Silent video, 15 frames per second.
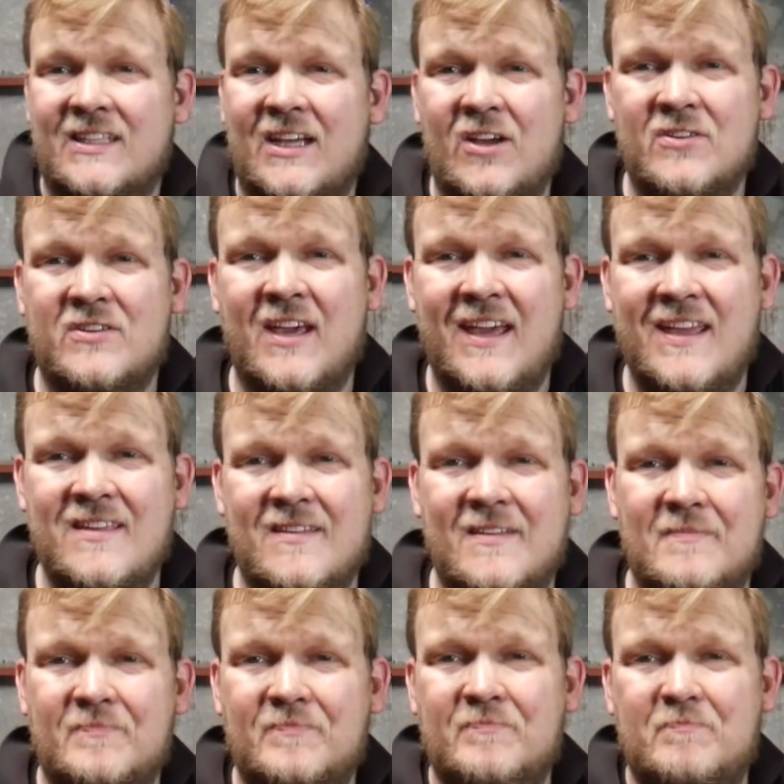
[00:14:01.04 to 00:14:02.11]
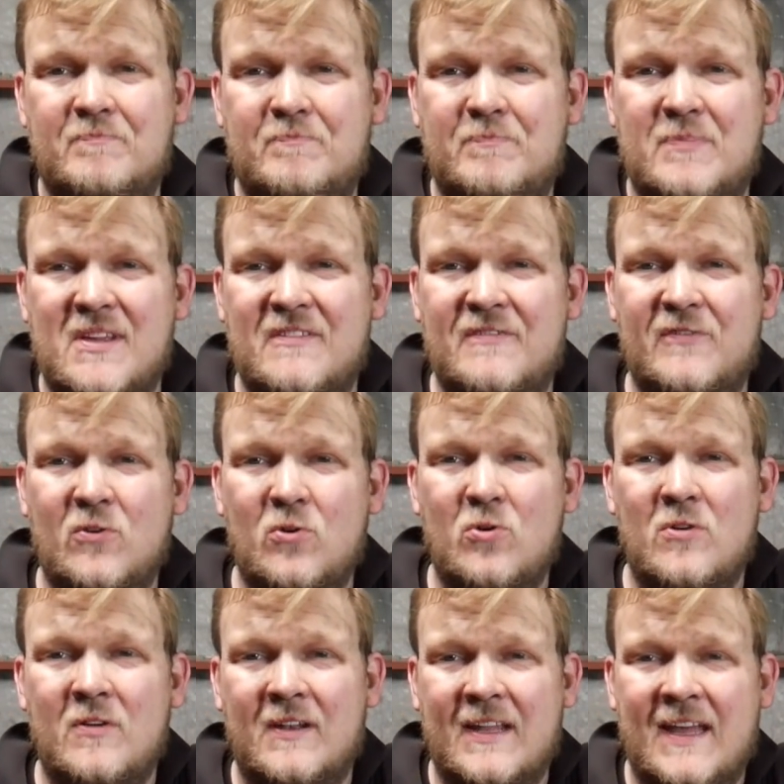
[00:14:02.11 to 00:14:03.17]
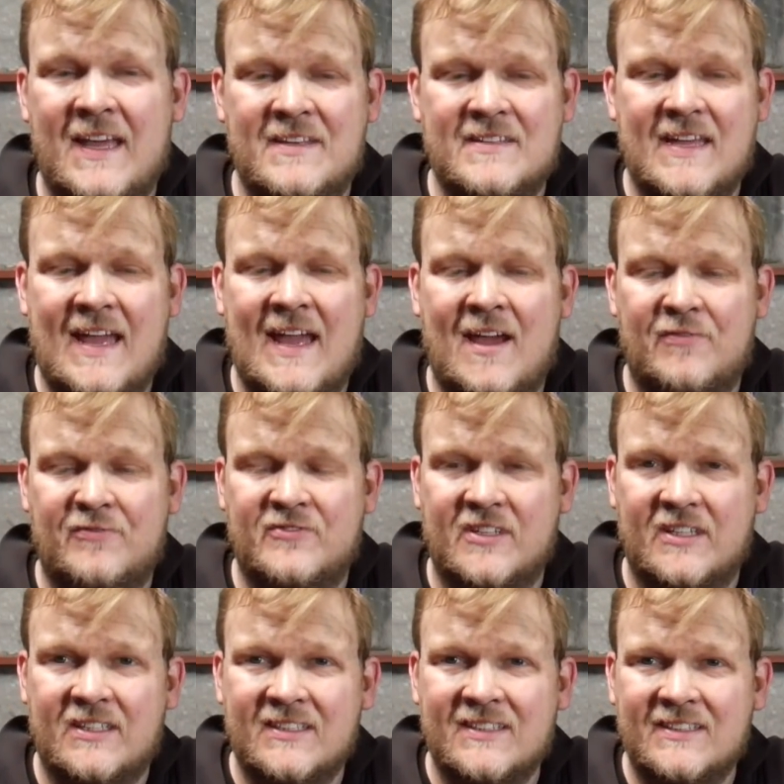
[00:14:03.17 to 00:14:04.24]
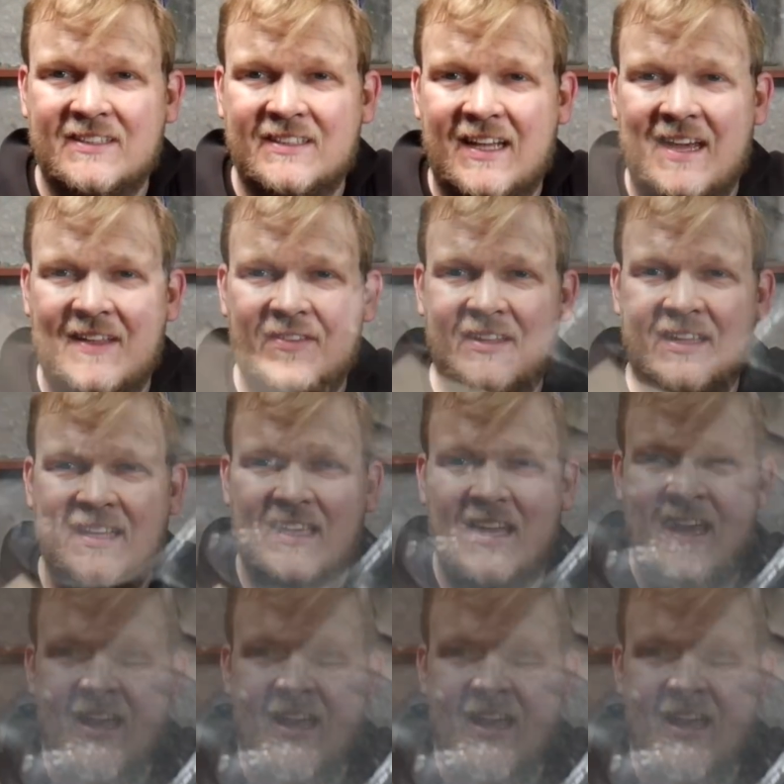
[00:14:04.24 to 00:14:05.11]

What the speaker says: Okay, before and after, and the